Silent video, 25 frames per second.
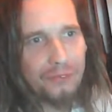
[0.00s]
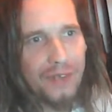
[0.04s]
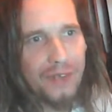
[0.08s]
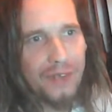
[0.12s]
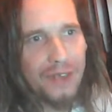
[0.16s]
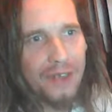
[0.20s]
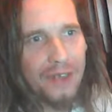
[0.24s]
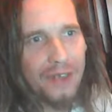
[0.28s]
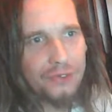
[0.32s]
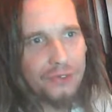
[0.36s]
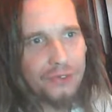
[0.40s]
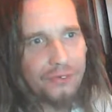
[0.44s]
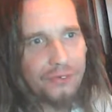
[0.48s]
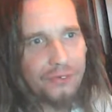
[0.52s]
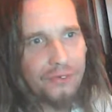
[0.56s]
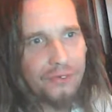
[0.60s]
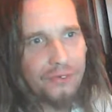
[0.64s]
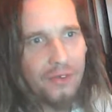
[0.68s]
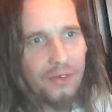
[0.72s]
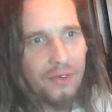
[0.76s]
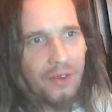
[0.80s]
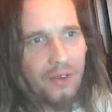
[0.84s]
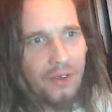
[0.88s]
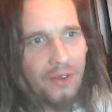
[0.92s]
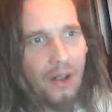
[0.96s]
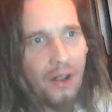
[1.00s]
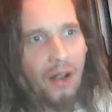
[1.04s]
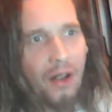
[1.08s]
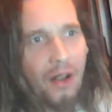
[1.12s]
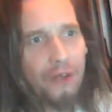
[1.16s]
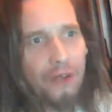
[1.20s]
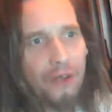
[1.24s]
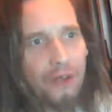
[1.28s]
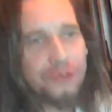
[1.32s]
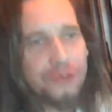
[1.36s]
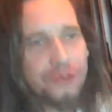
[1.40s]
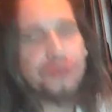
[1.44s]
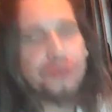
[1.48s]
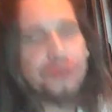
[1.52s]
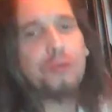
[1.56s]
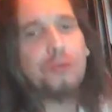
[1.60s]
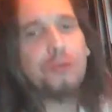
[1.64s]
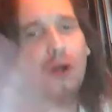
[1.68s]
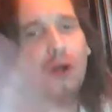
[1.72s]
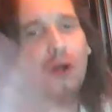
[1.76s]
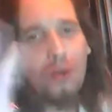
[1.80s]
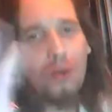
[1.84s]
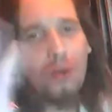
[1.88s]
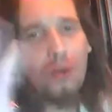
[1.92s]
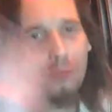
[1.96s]
extra super
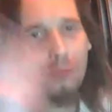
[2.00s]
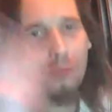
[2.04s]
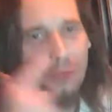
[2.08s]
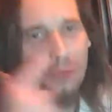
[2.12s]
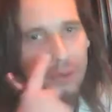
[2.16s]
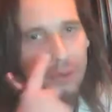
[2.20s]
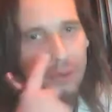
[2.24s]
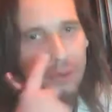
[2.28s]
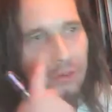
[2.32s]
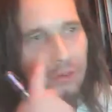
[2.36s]
harmonic,